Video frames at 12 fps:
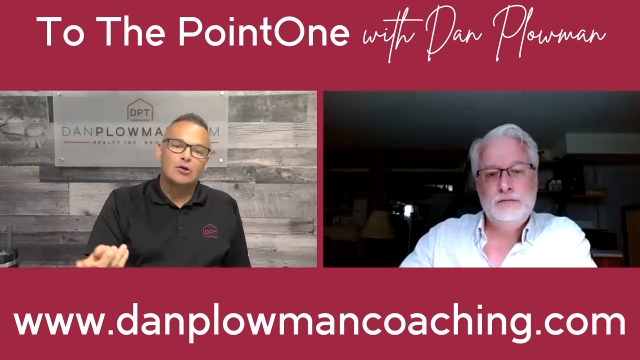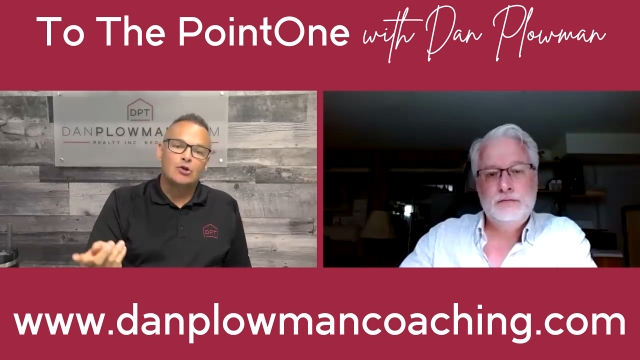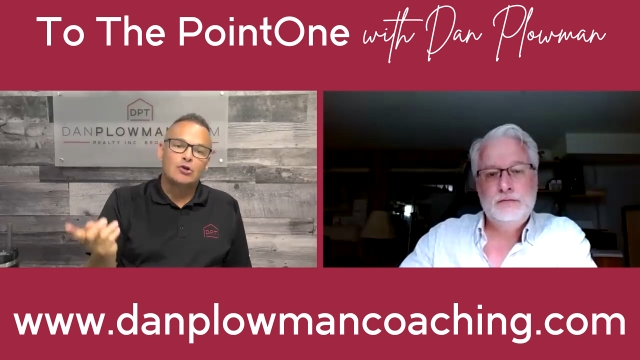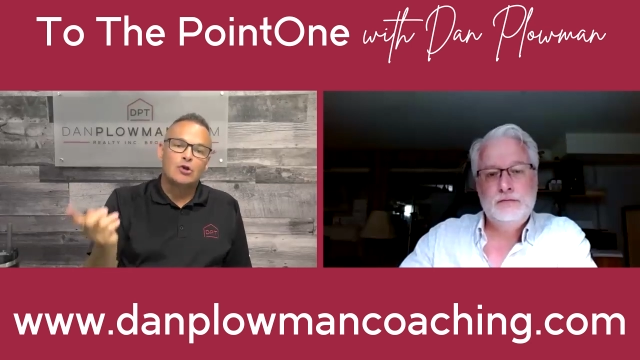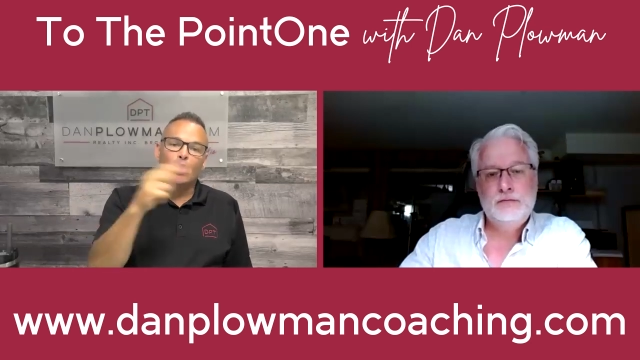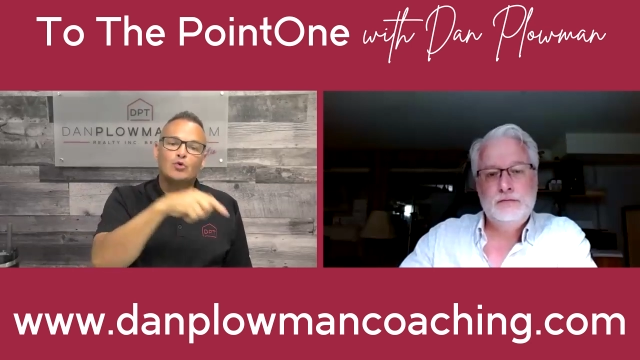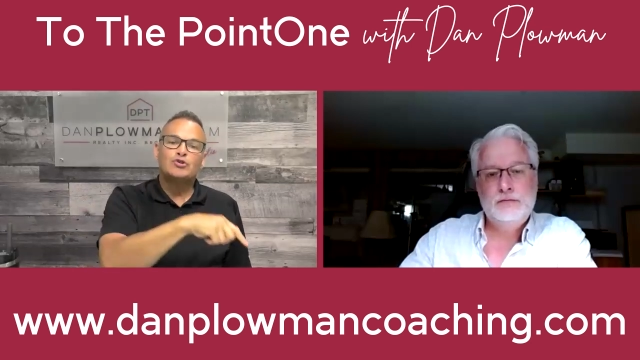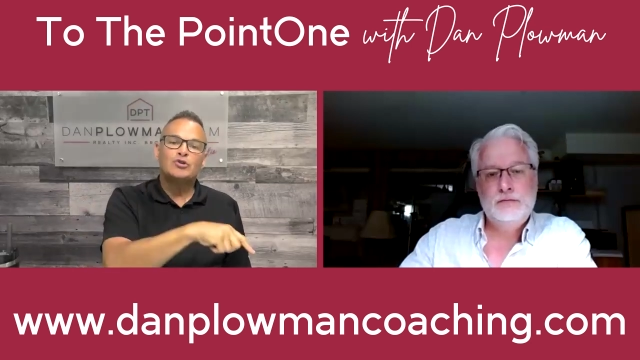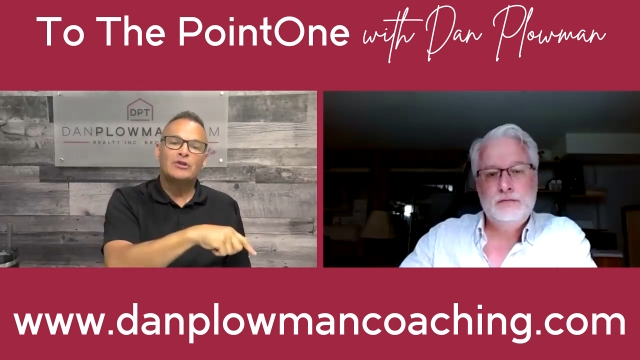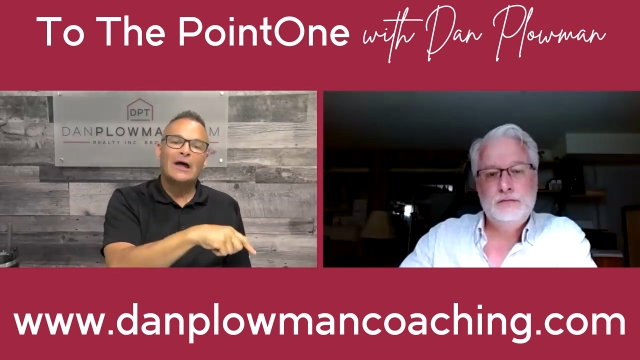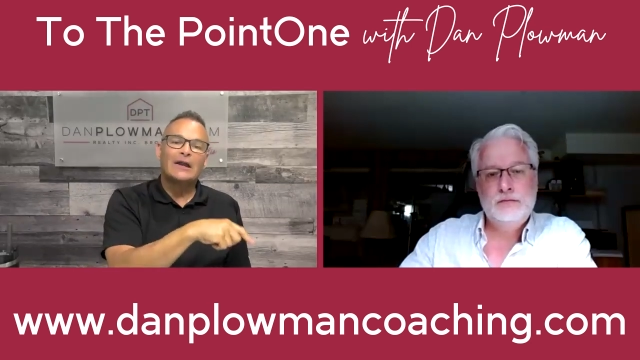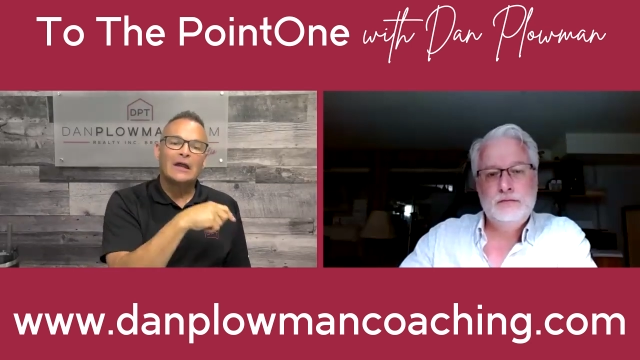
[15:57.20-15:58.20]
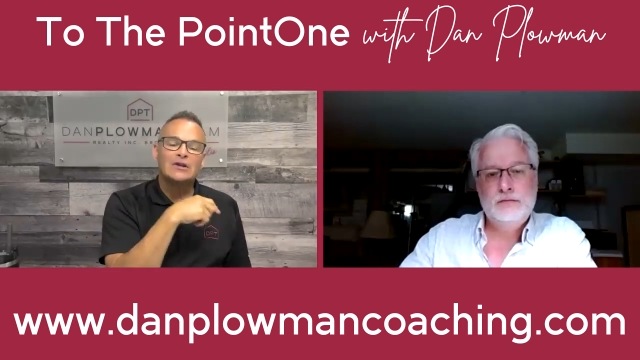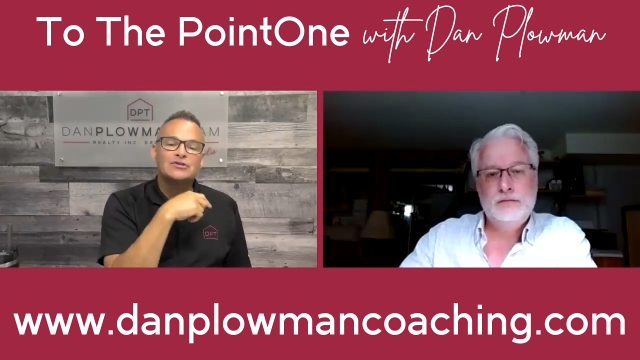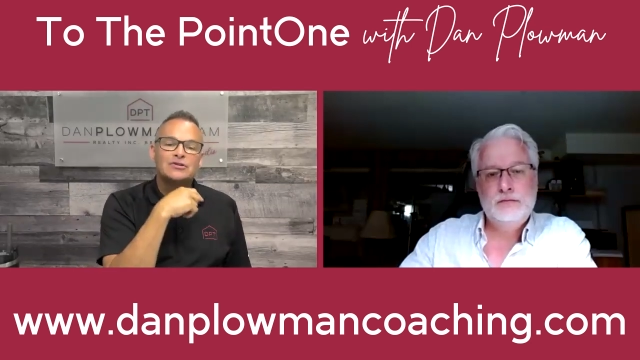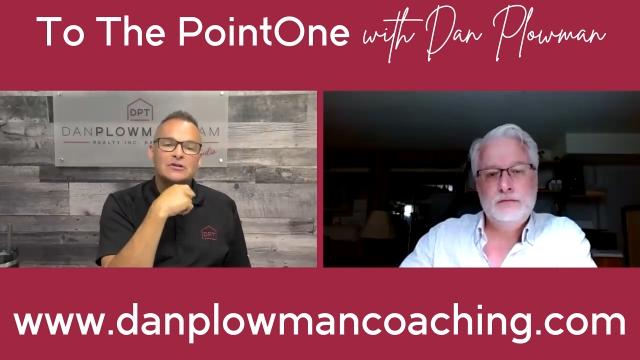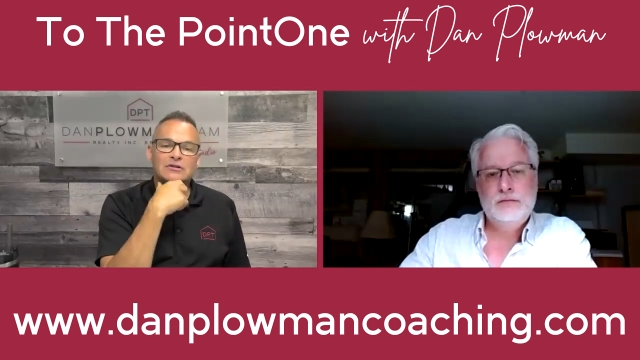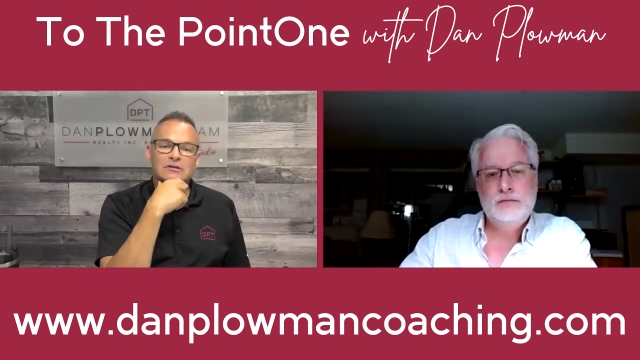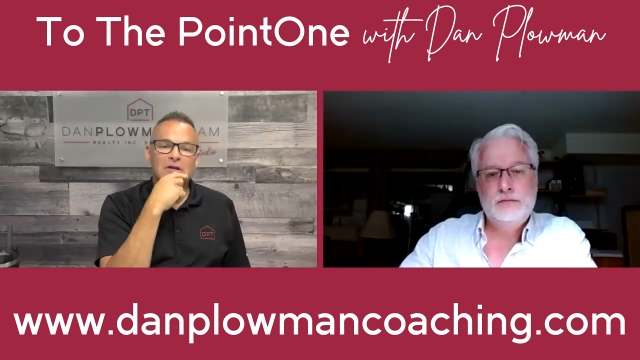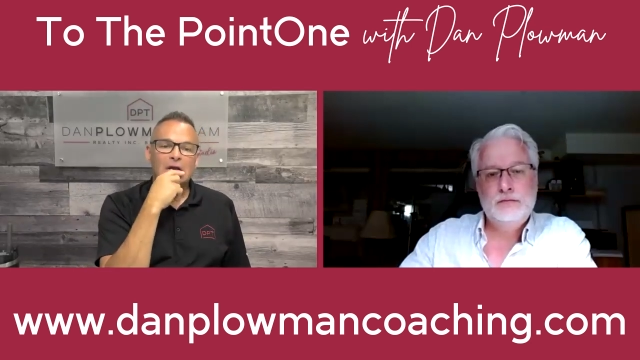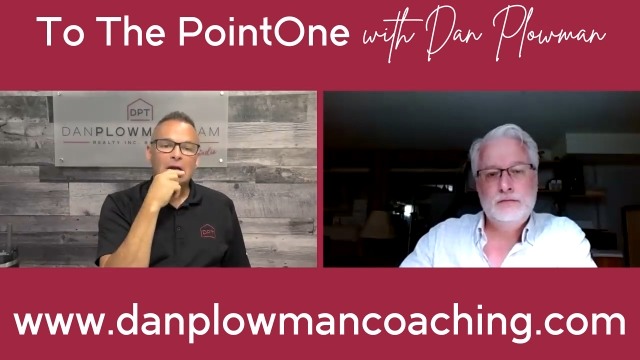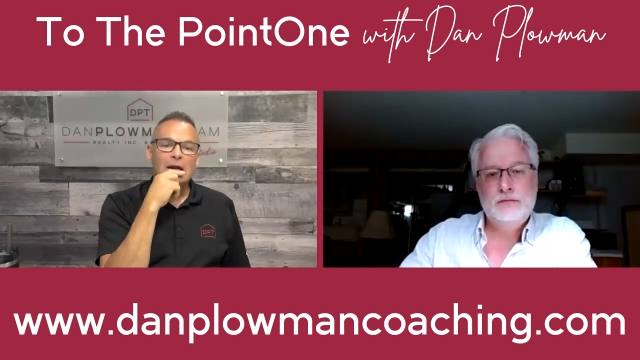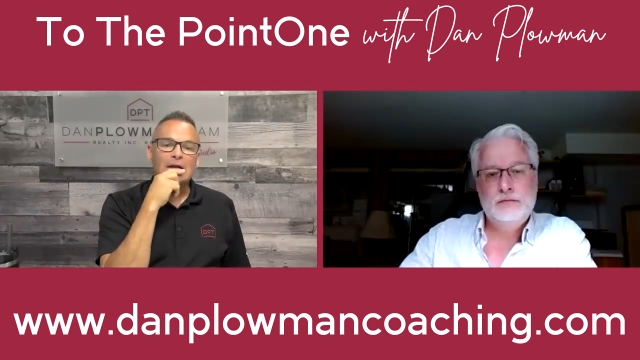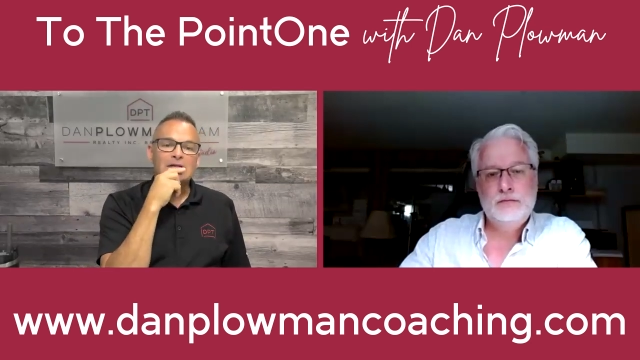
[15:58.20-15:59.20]
Speaker 1: go to that agent
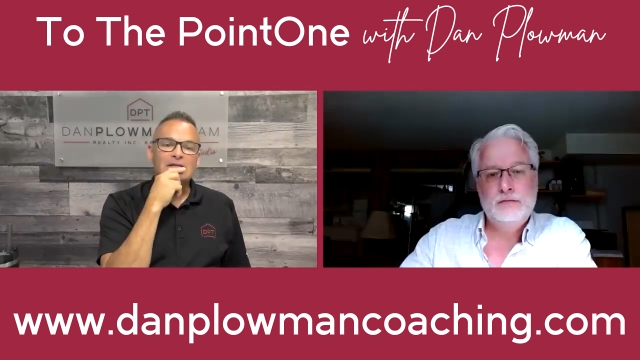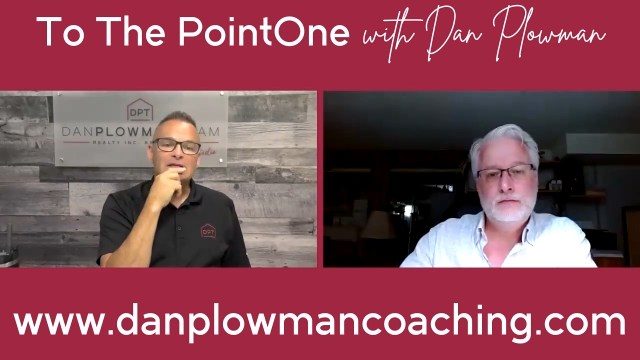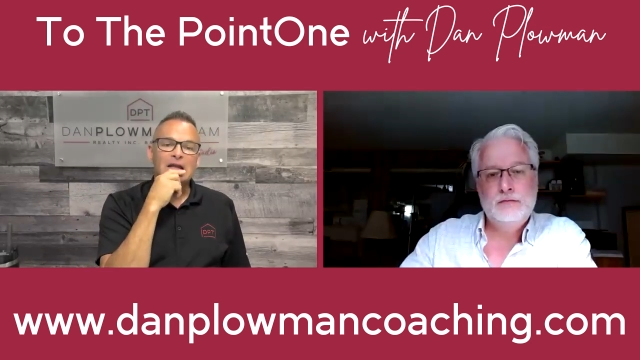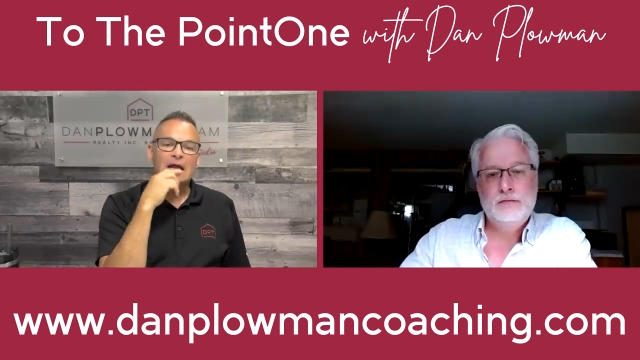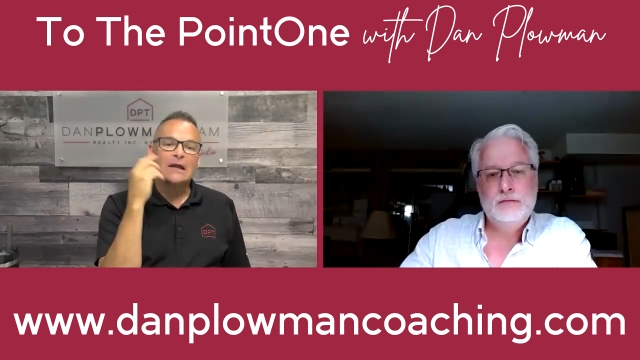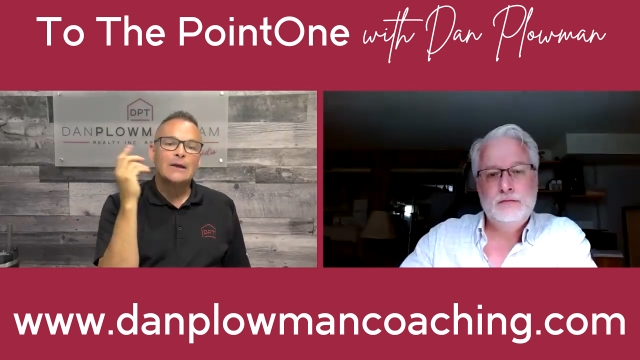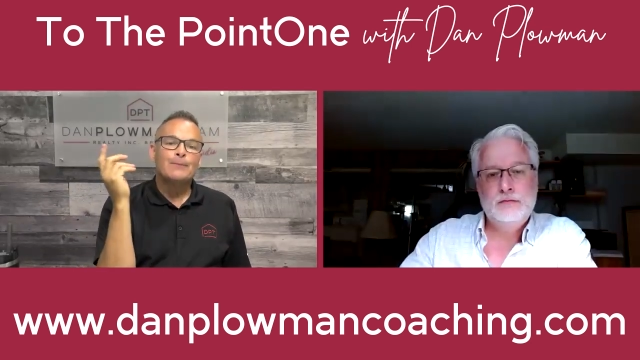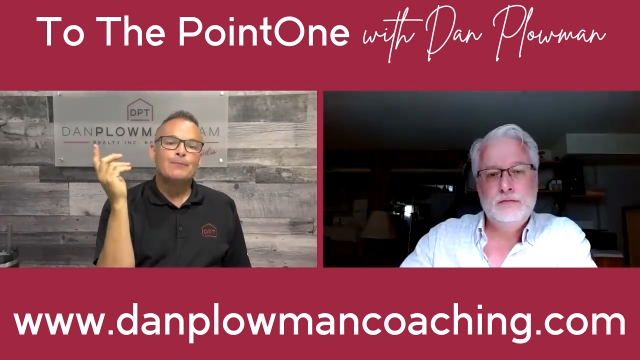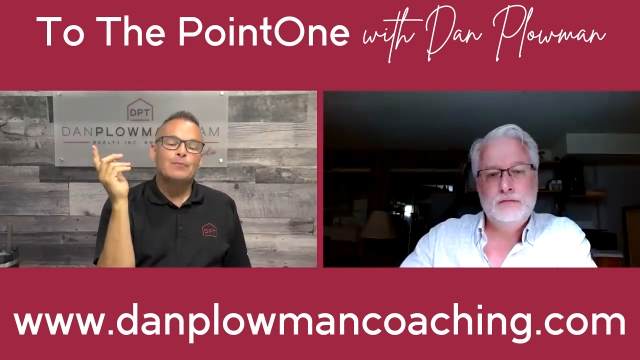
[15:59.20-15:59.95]
and say,